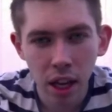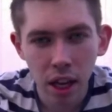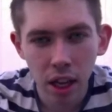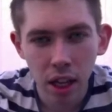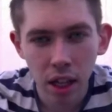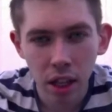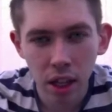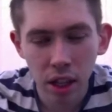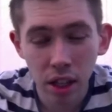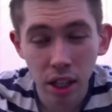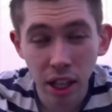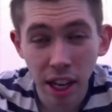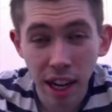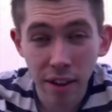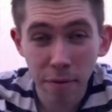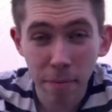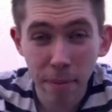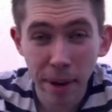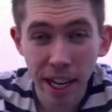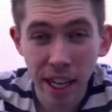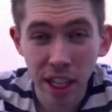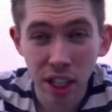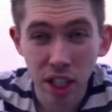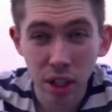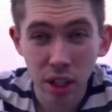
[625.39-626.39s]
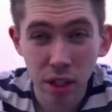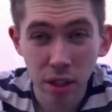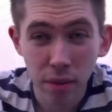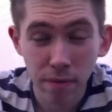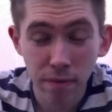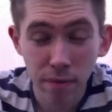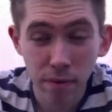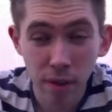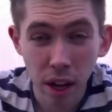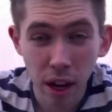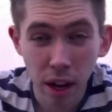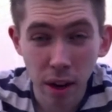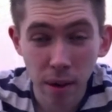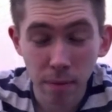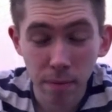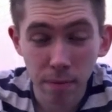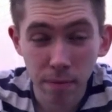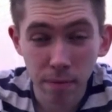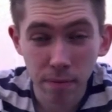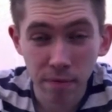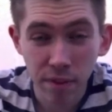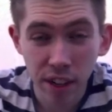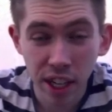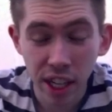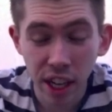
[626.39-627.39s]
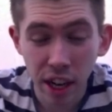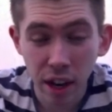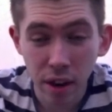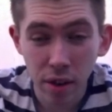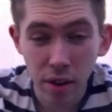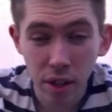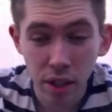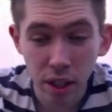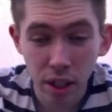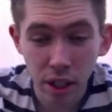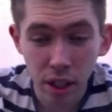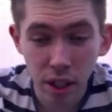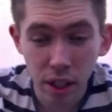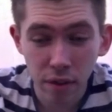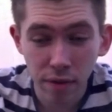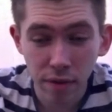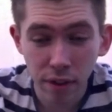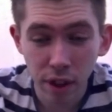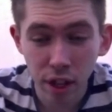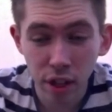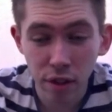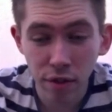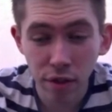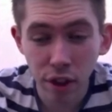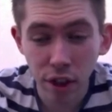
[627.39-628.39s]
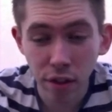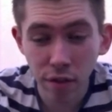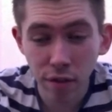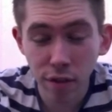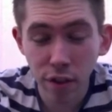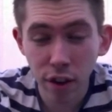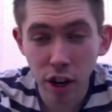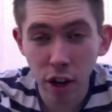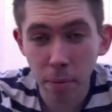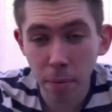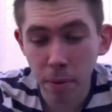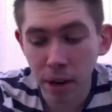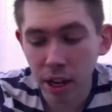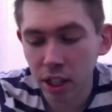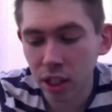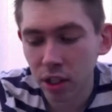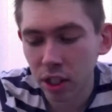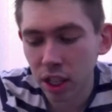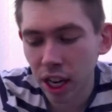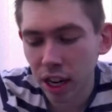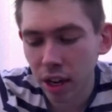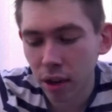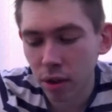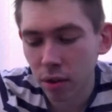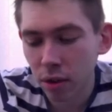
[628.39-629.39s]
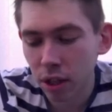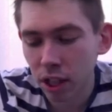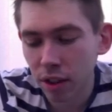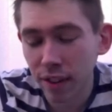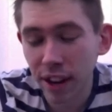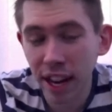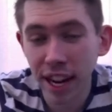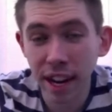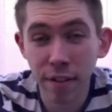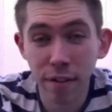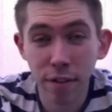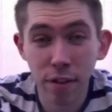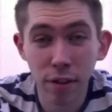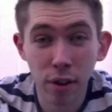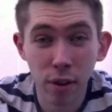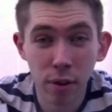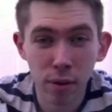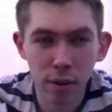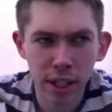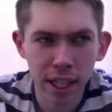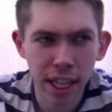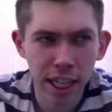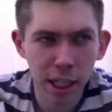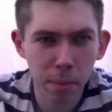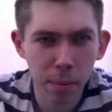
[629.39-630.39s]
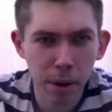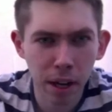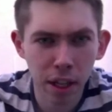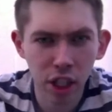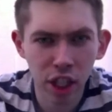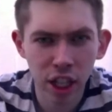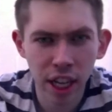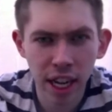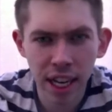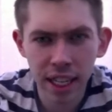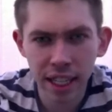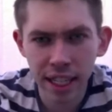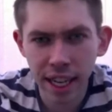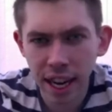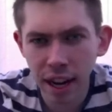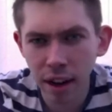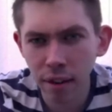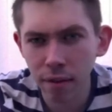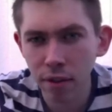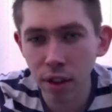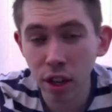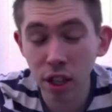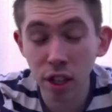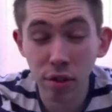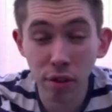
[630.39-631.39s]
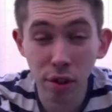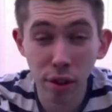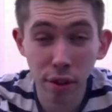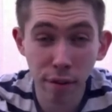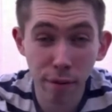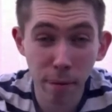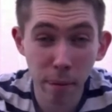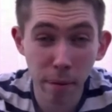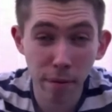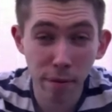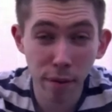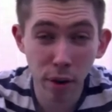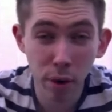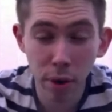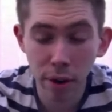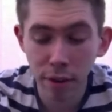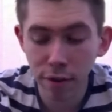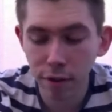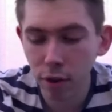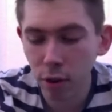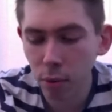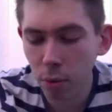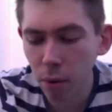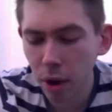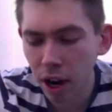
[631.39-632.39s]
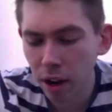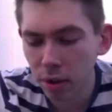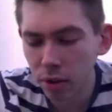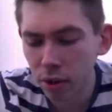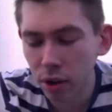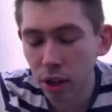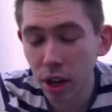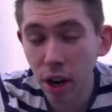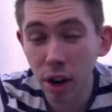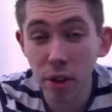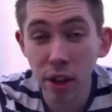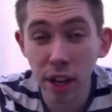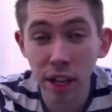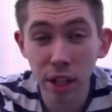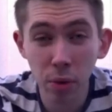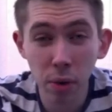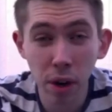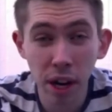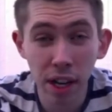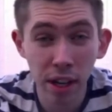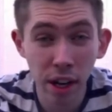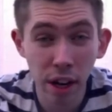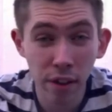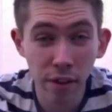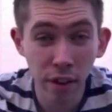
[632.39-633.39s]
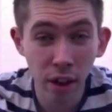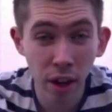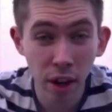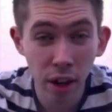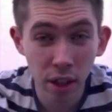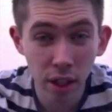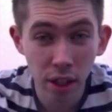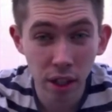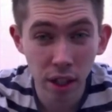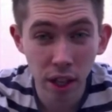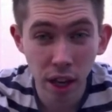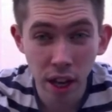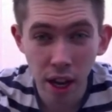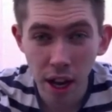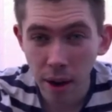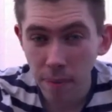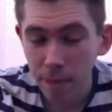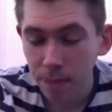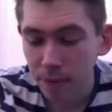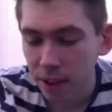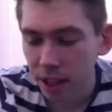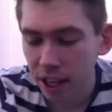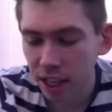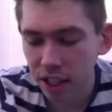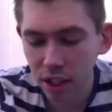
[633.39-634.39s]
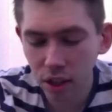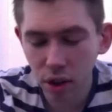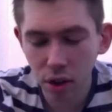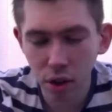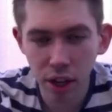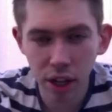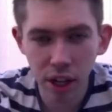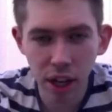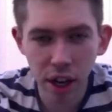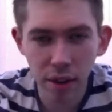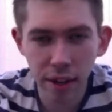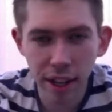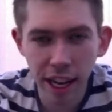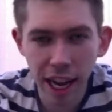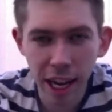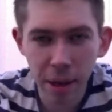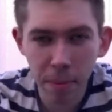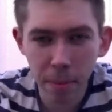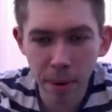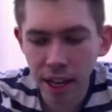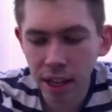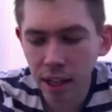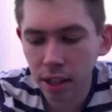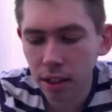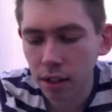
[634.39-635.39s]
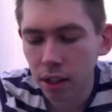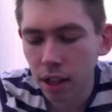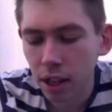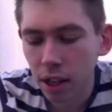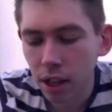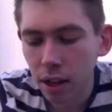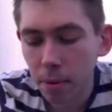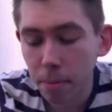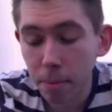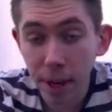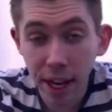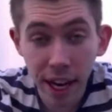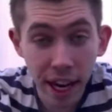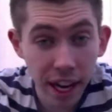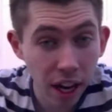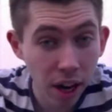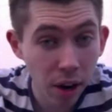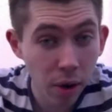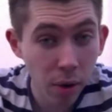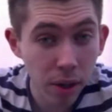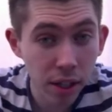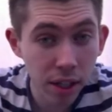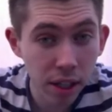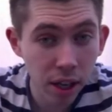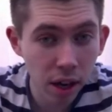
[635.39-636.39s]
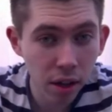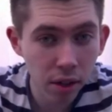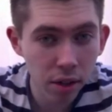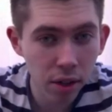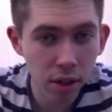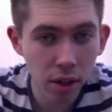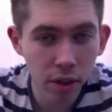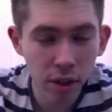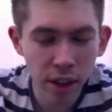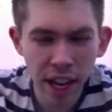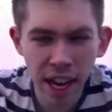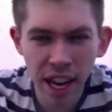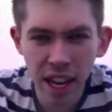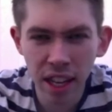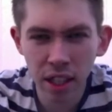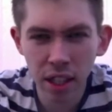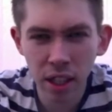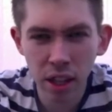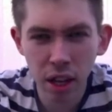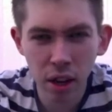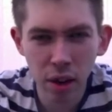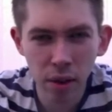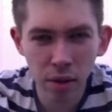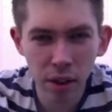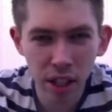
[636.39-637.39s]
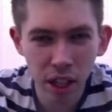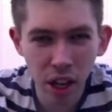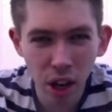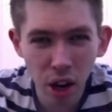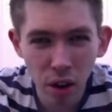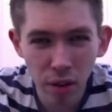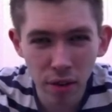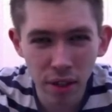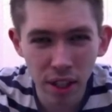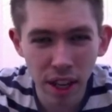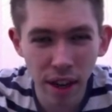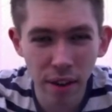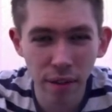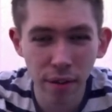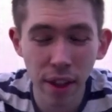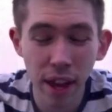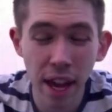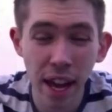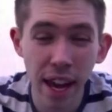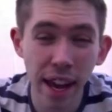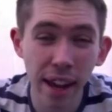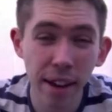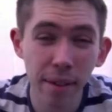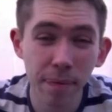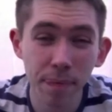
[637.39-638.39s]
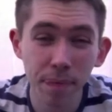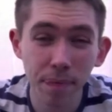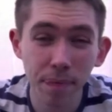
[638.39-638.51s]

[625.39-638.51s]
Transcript: because I love making videos. And those of you that followed my channel, because I've had it for 6+ years now, those of you that have been following it for a while, you know that it's quite diverse. It's got gaming, piano and dance on there, so there's a lot of stuff there,